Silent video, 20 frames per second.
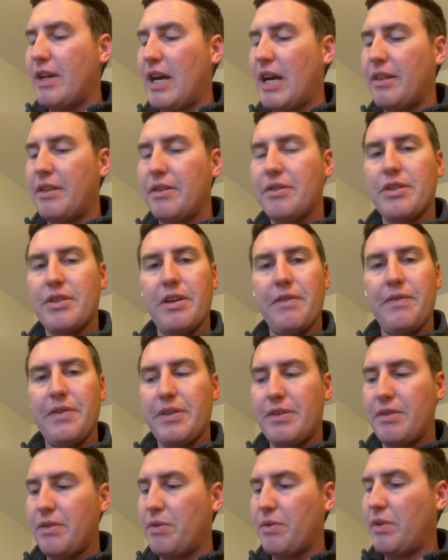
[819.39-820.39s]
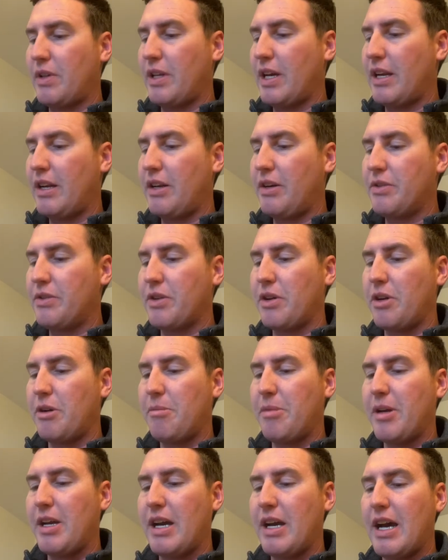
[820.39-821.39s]
at the surface in Orlando is going to
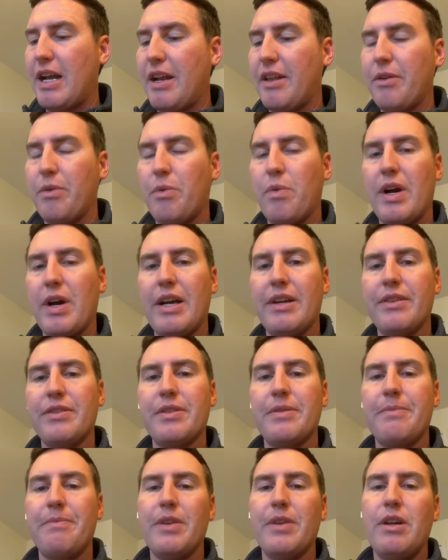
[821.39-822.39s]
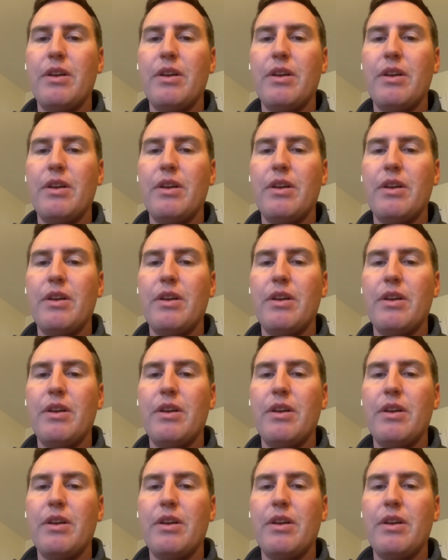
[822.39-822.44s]
be out of the west,